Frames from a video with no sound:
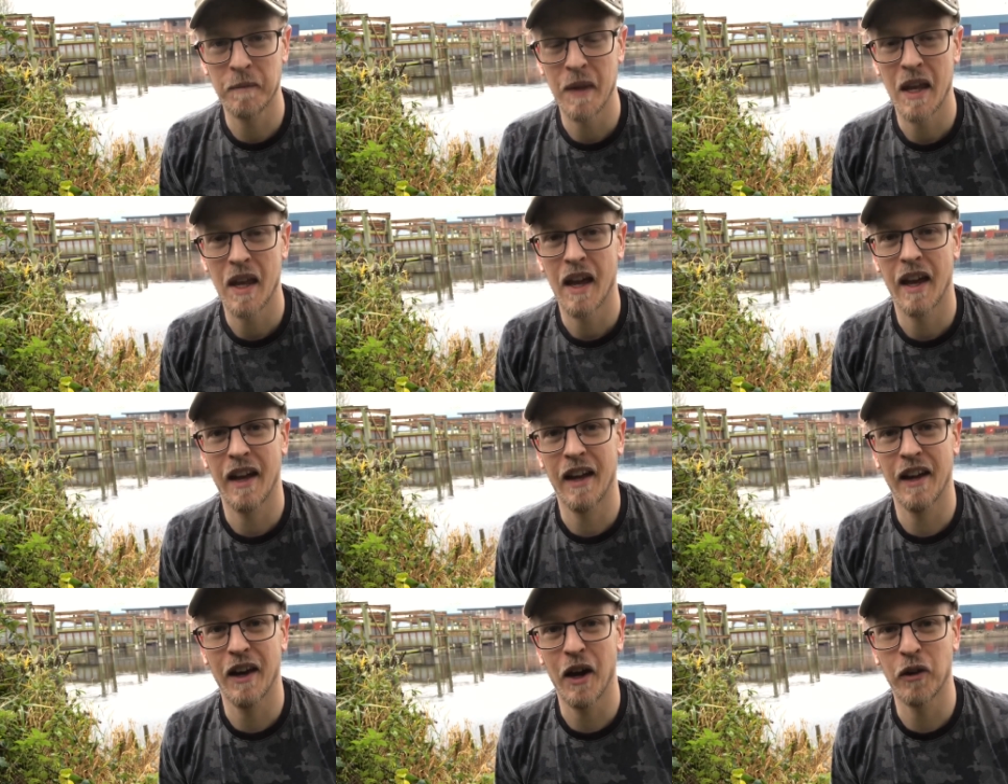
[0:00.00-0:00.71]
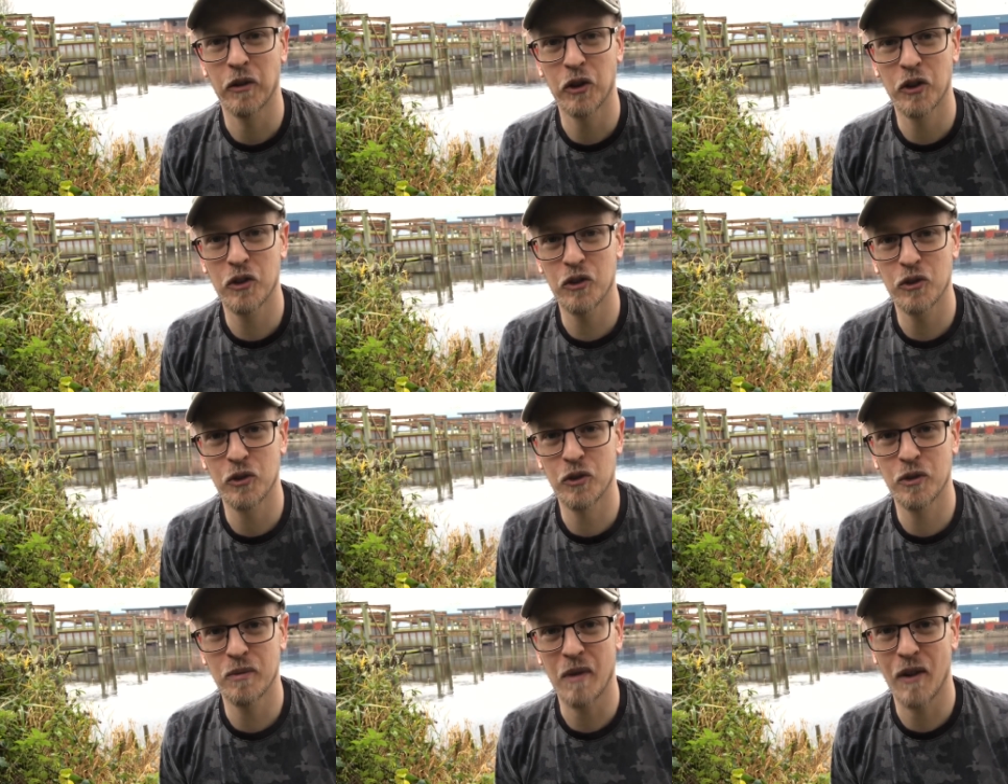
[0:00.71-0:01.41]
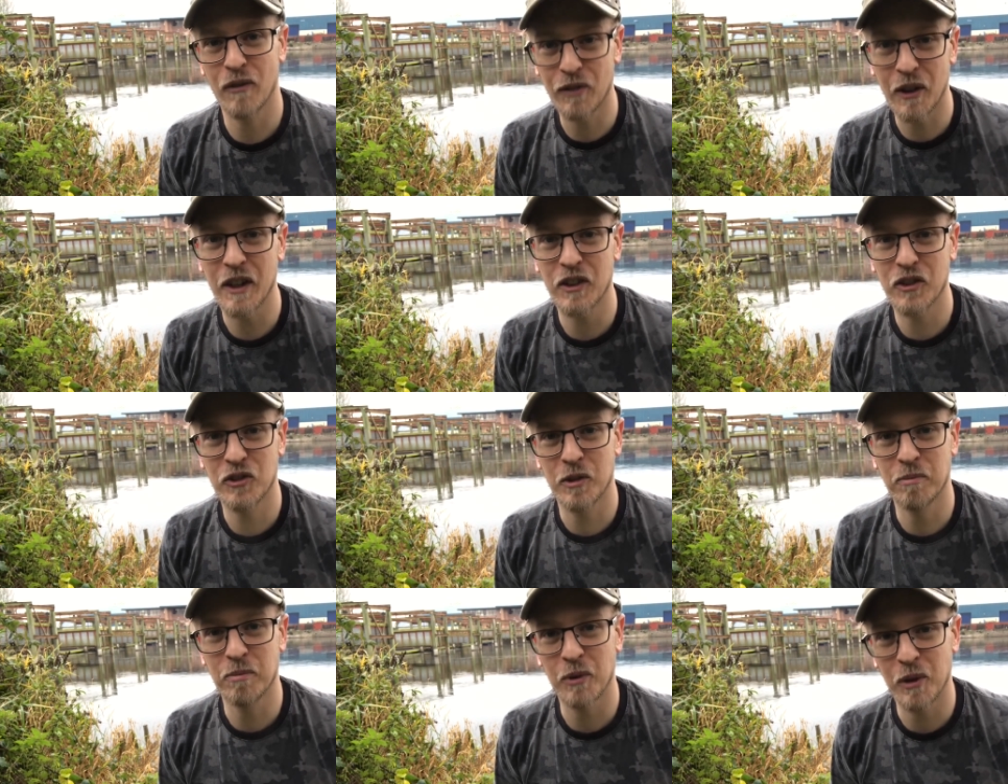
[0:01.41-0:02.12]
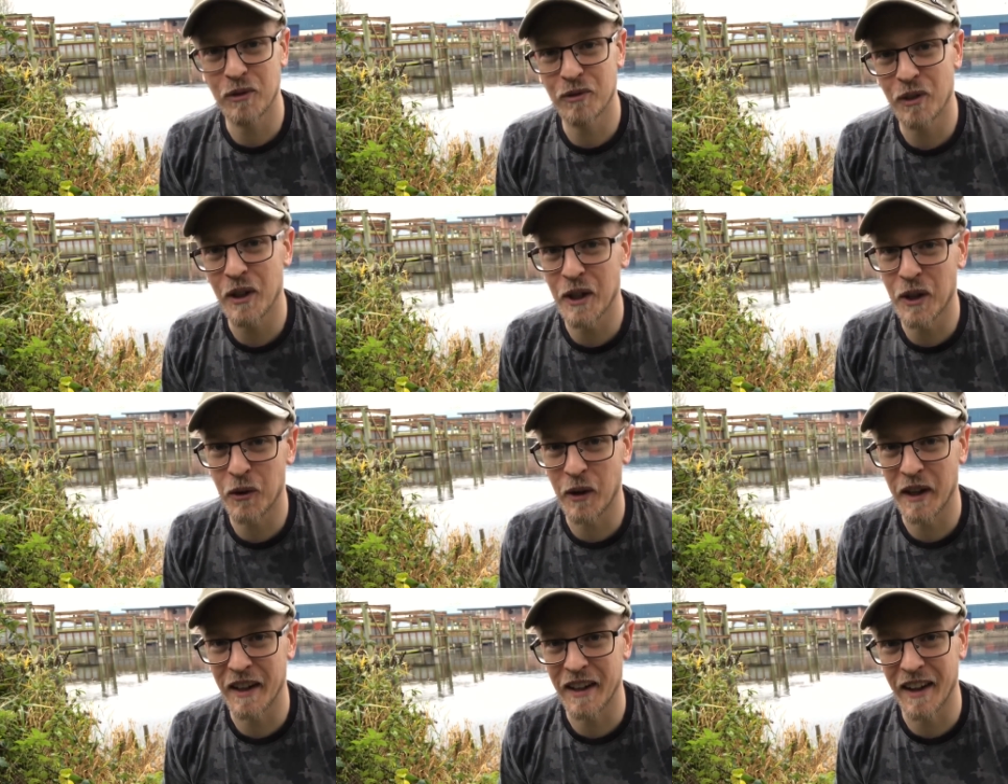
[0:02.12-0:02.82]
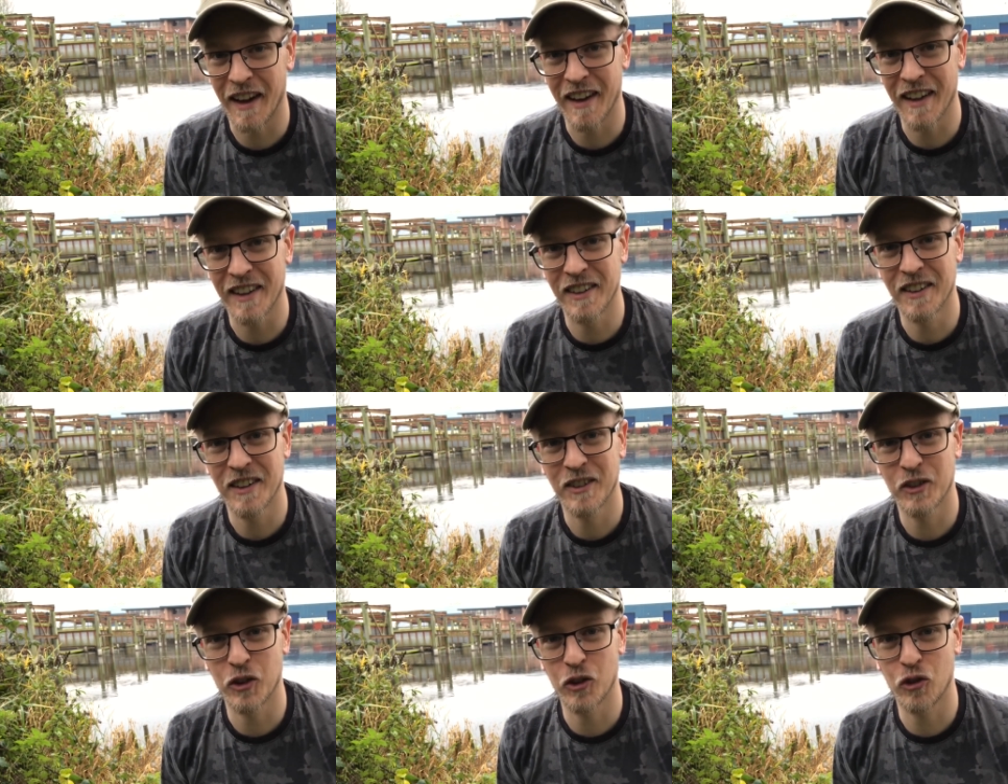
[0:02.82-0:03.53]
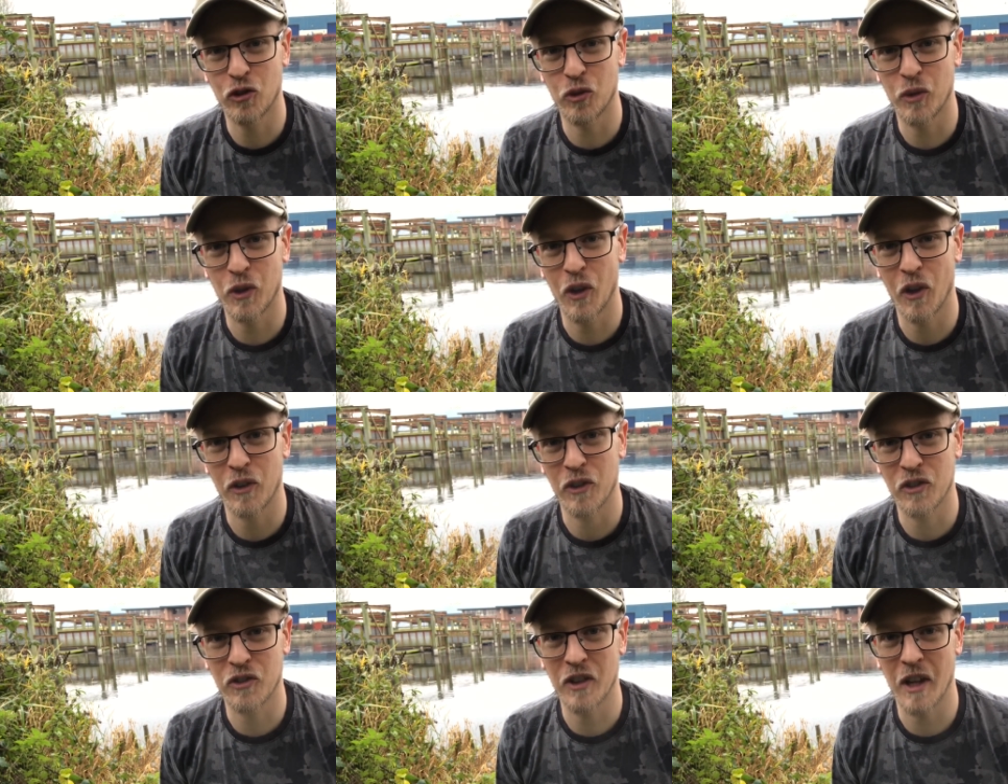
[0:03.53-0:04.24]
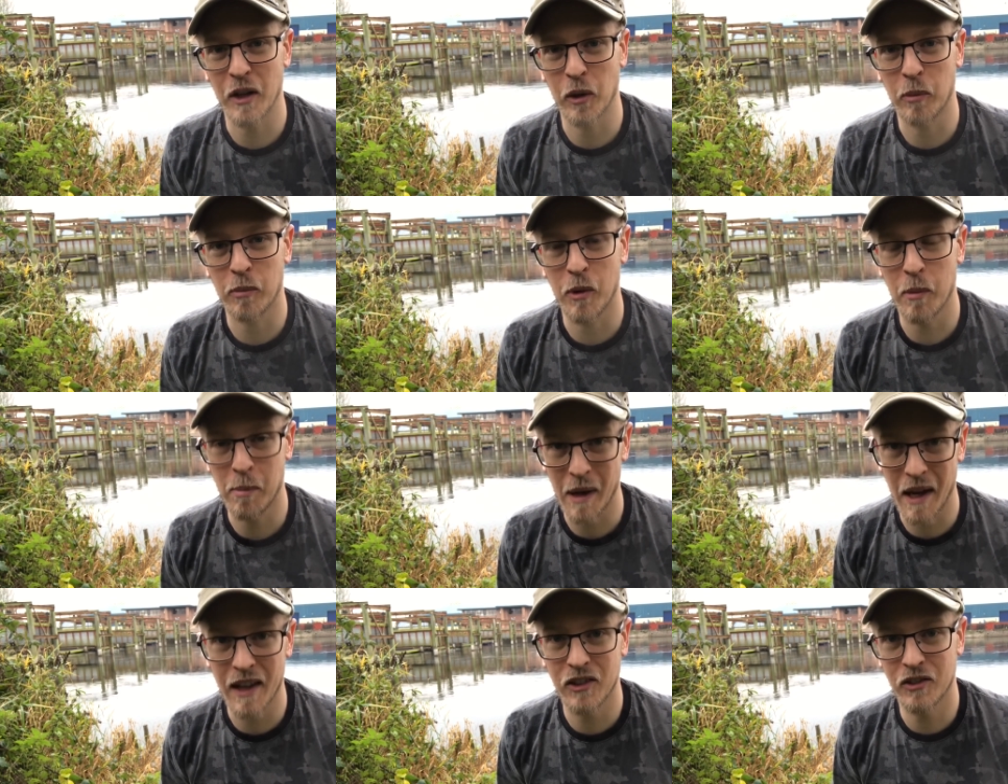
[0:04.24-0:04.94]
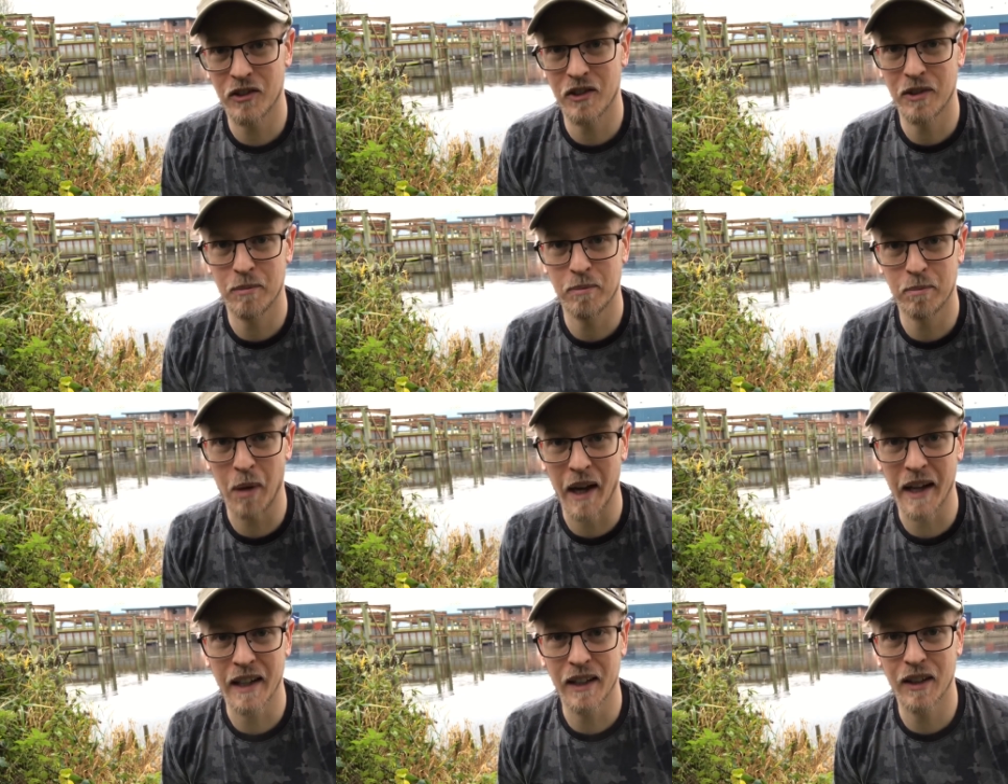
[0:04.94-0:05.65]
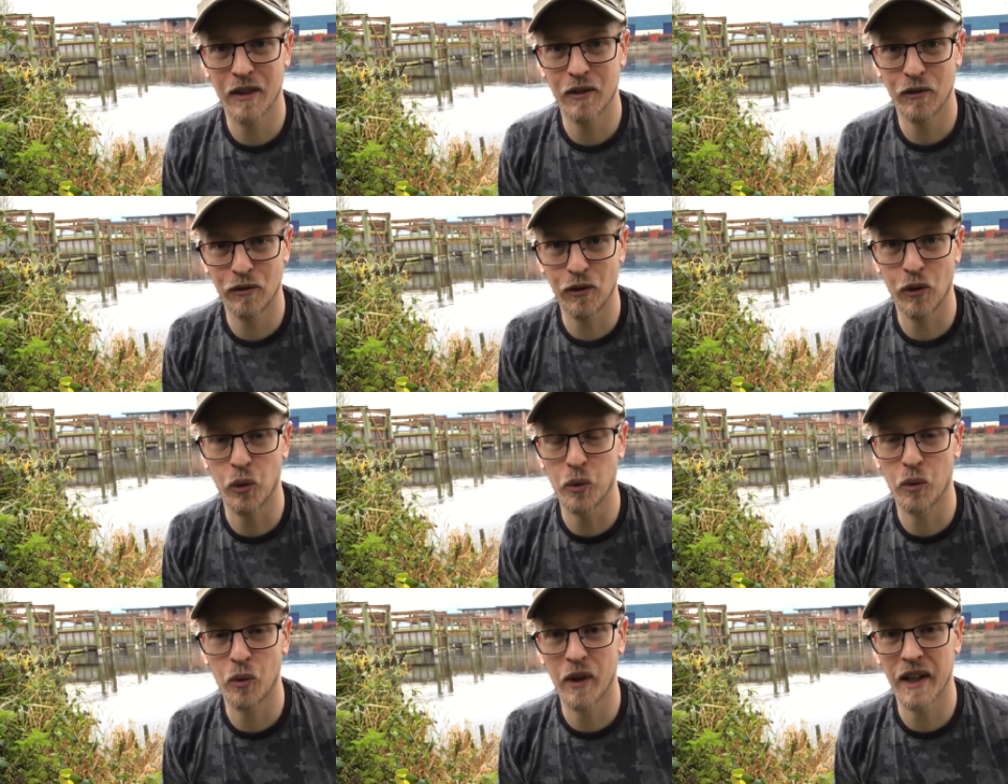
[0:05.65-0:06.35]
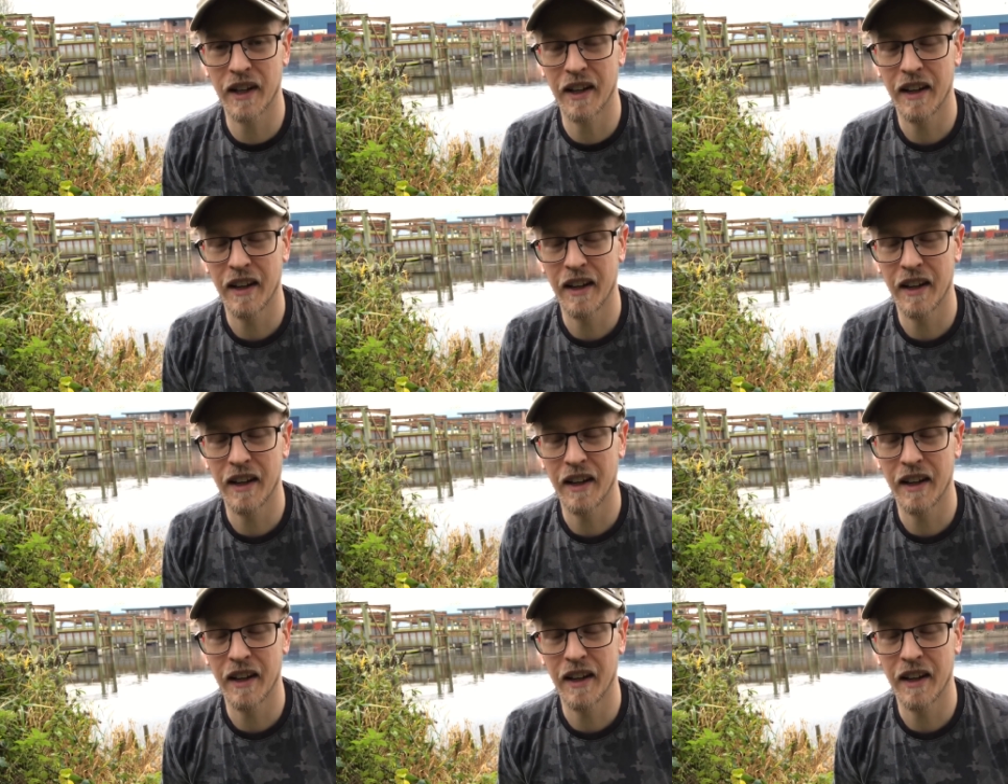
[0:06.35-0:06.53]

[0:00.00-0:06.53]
I'm going to do a very simple, very quick guide to show you how to set up the best pike float rig.